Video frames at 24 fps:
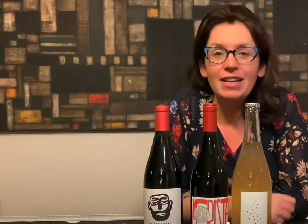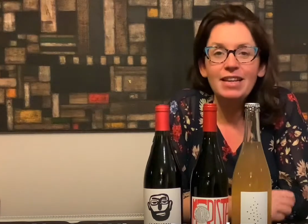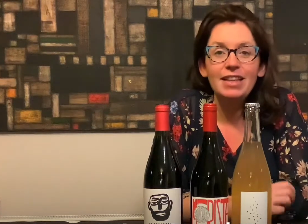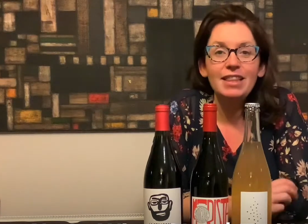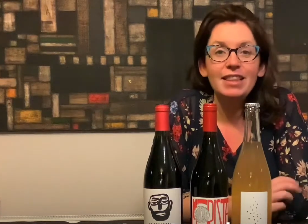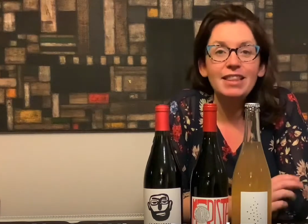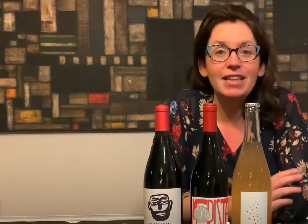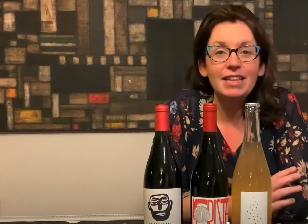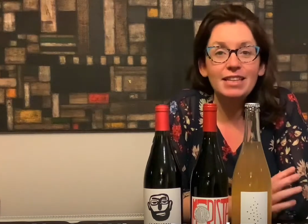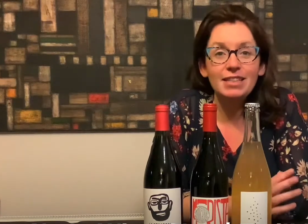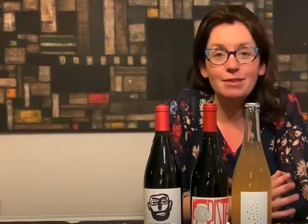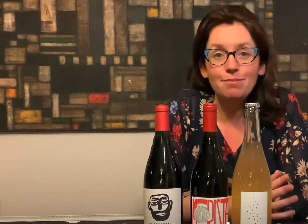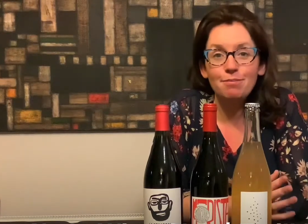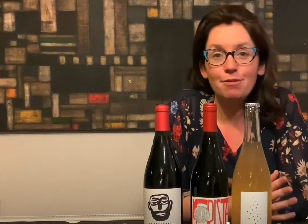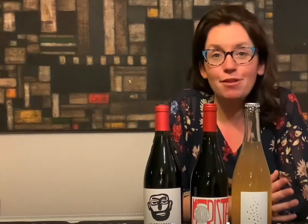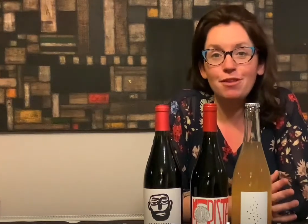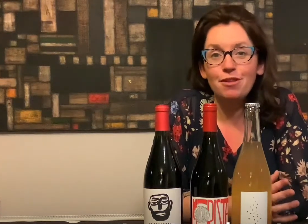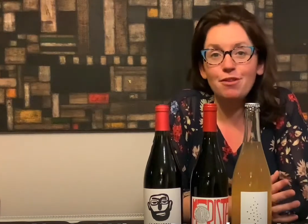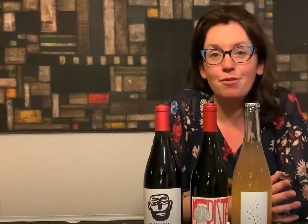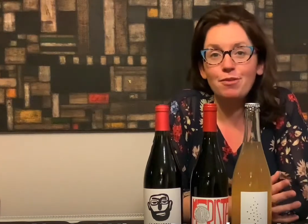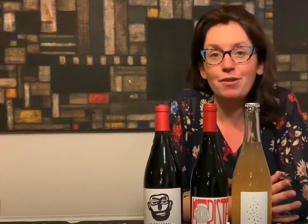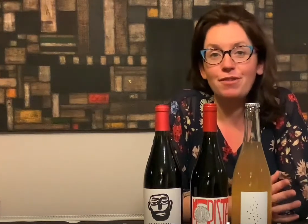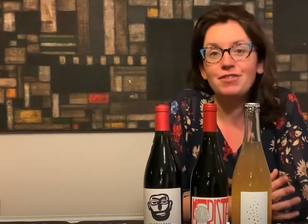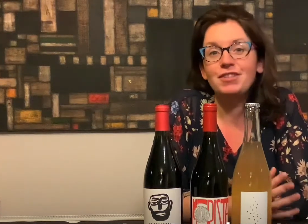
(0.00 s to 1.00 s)
This month
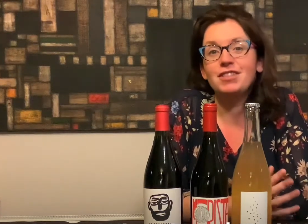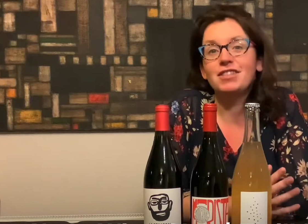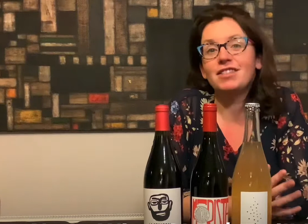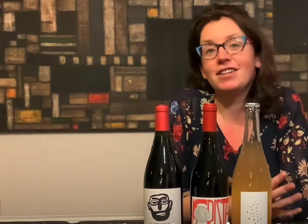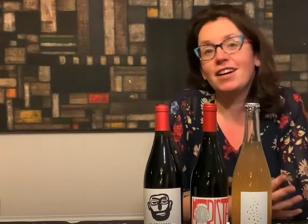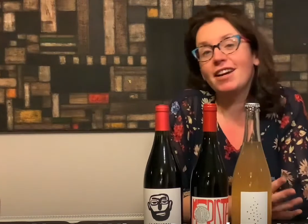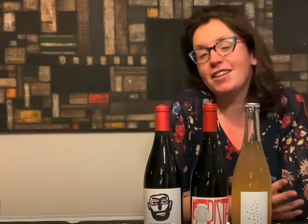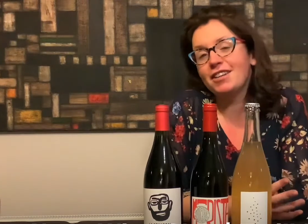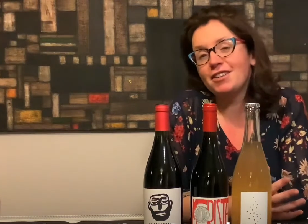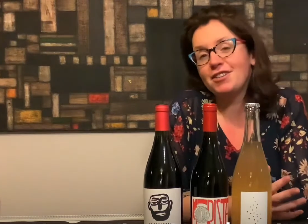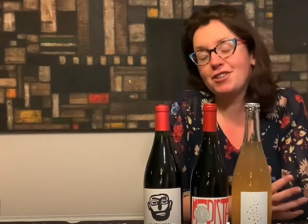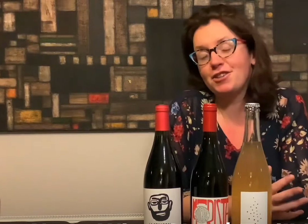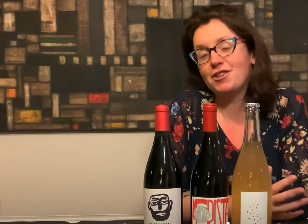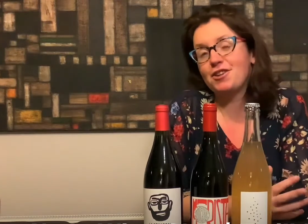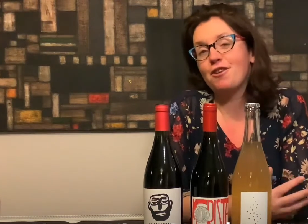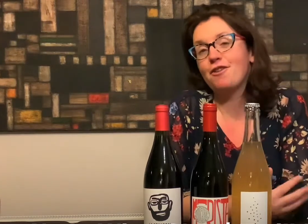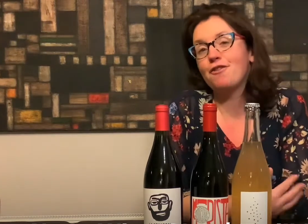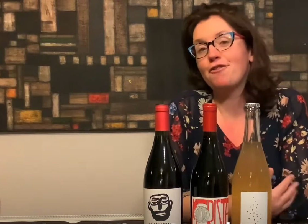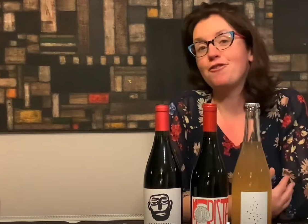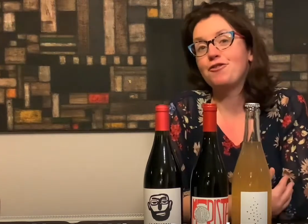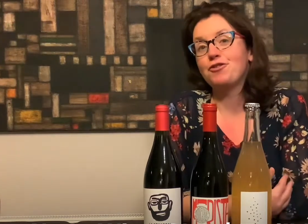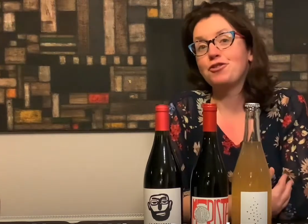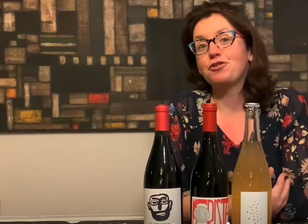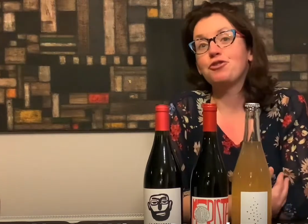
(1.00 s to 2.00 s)
we've decided to go
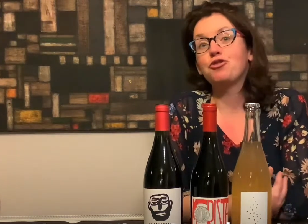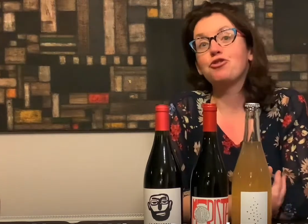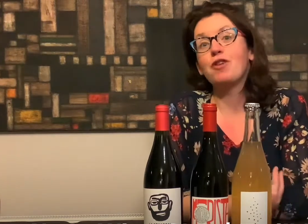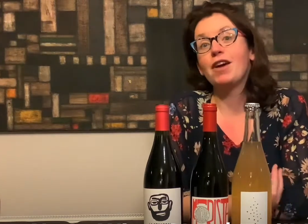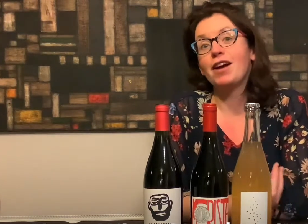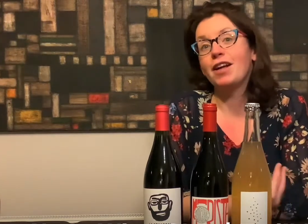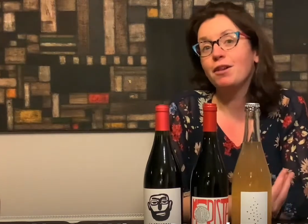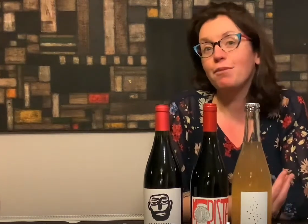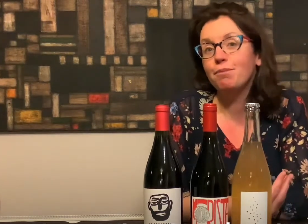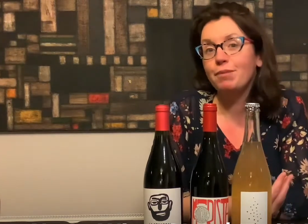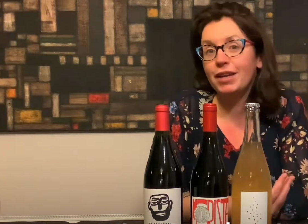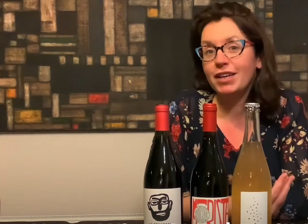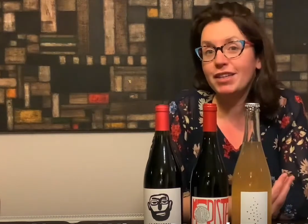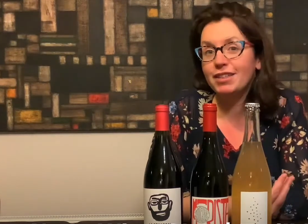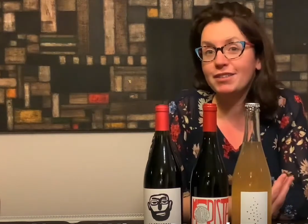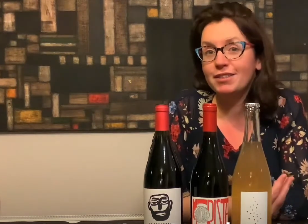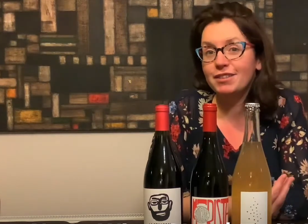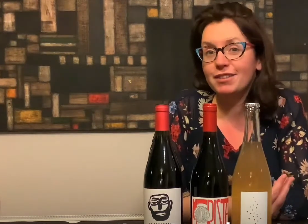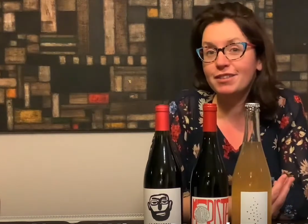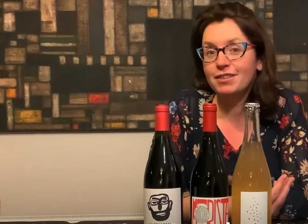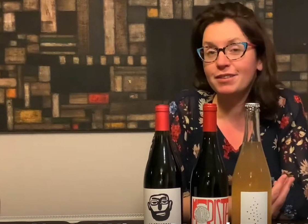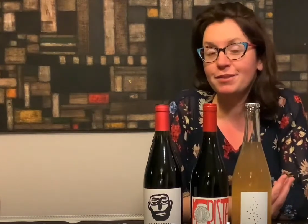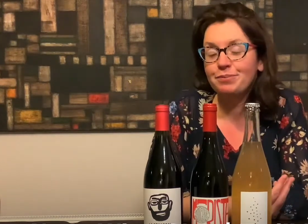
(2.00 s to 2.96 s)
for trailblazers.